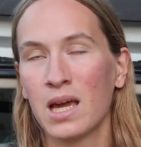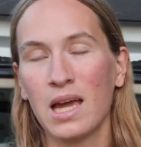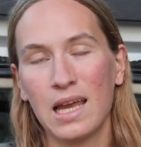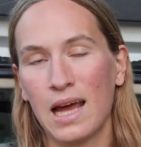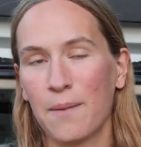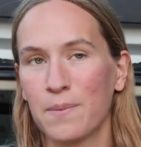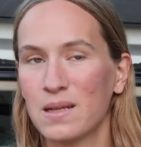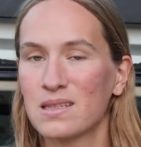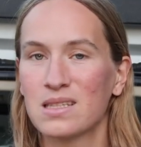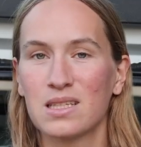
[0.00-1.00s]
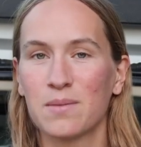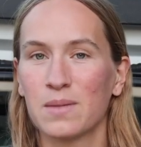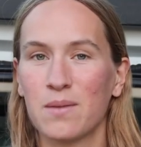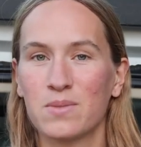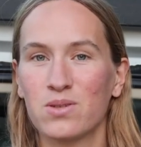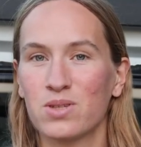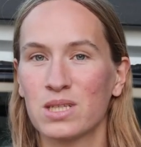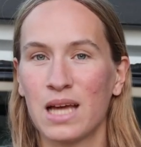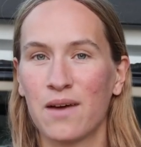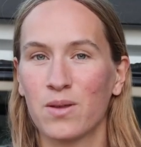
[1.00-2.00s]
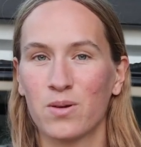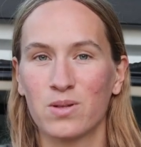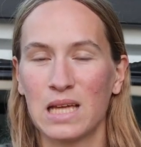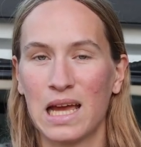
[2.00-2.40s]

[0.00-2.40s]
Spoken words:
It happens. Sometimes you just have those